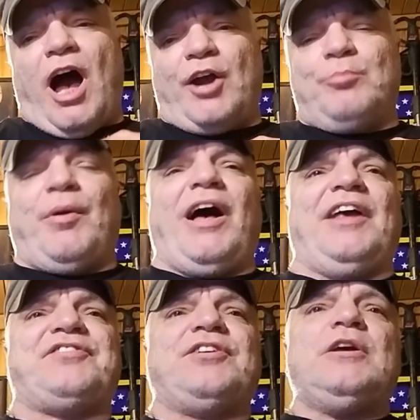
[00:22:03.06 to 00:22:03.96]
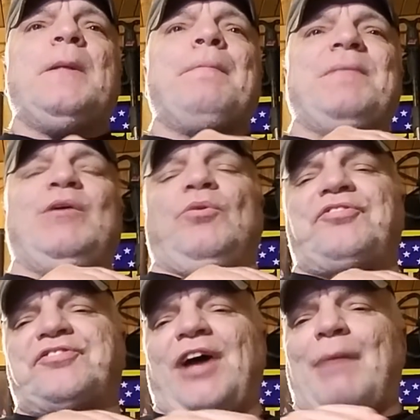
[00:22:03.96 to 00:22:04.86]
iron bias, it will
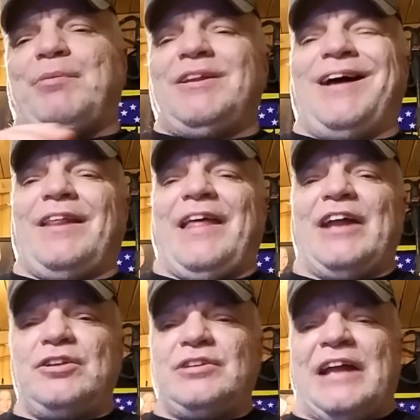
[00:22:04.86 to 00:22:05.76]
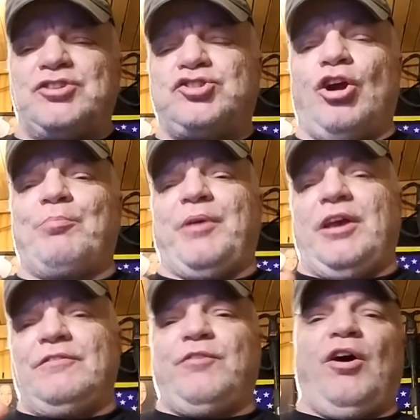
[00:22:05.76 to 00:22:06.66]
stop a lot of that
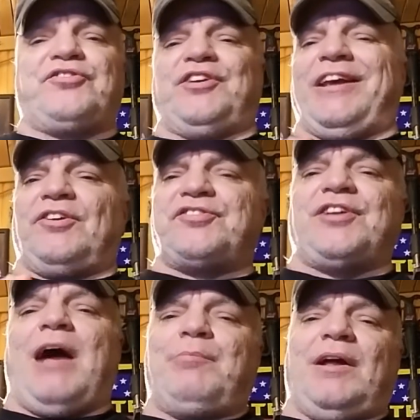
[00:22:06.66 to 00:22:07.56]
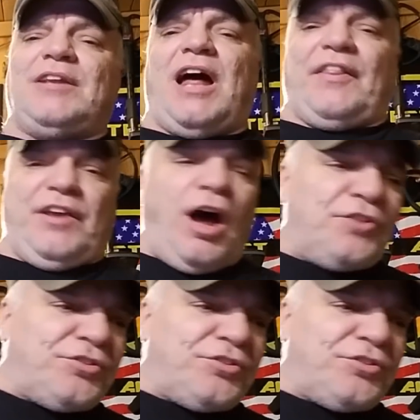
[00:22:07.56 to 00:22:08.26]
chirping and falsing. It'll stop a lot of the